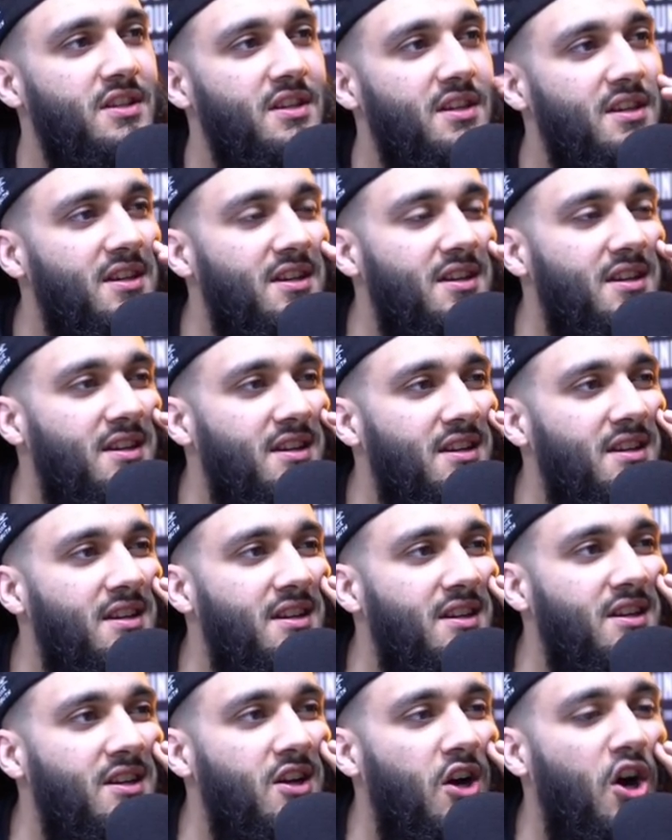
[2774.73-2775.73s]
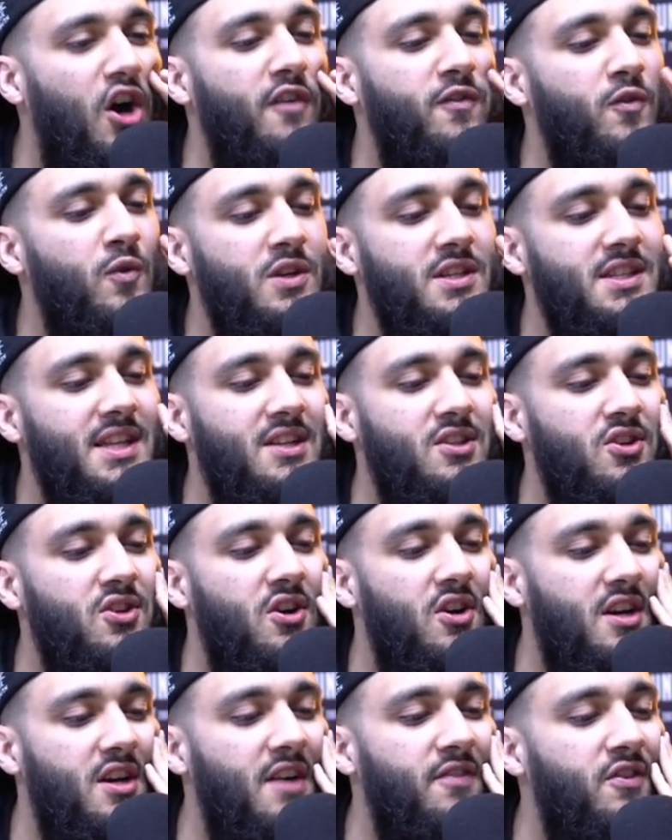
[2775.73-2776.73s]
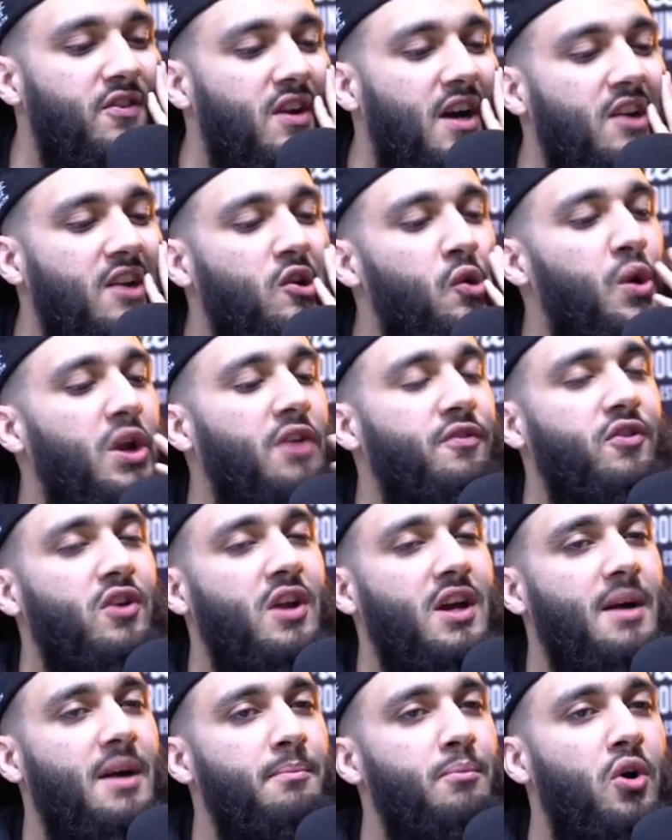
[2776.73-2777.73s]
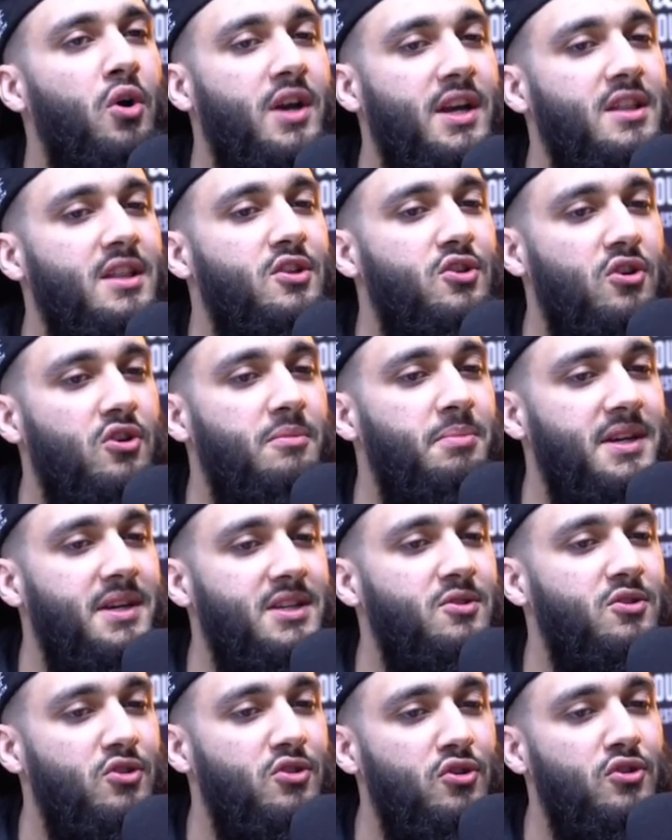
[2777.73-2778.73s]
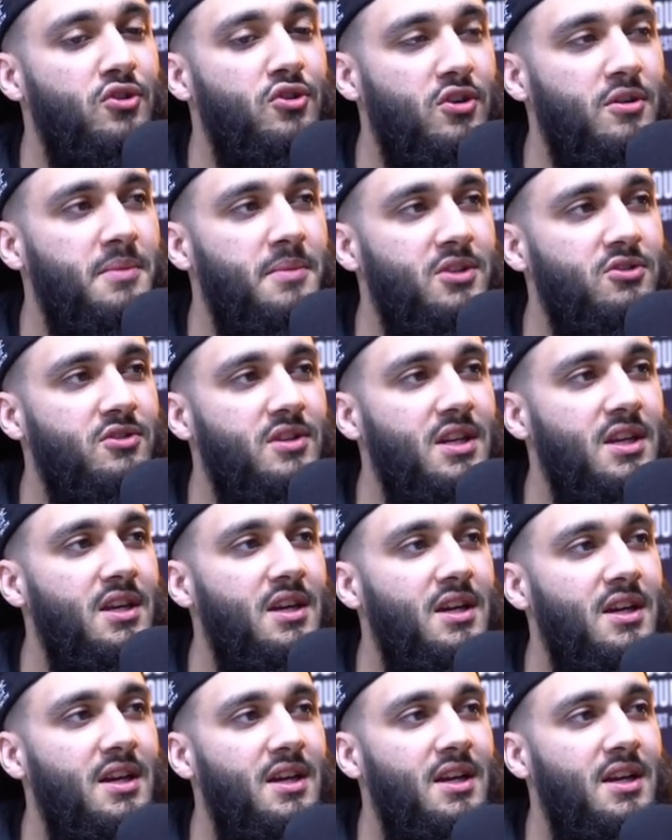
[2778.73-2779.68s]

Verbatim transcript: I think I need to see it too. After watching that doc, I don't want to feel like I'm mocking the doc because it was a good documentary.